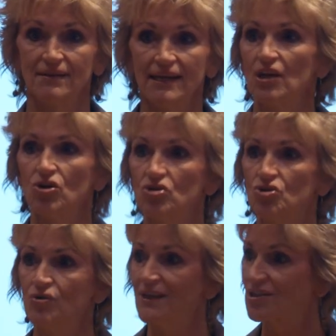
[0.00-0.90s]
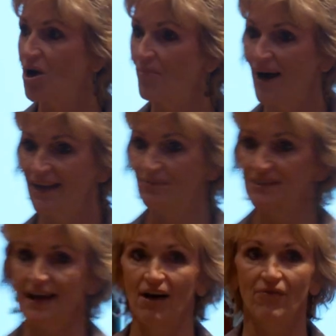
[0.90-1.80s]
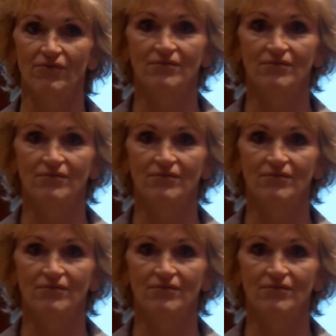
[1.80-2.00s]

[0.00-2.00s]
He couldn't do this all by himself.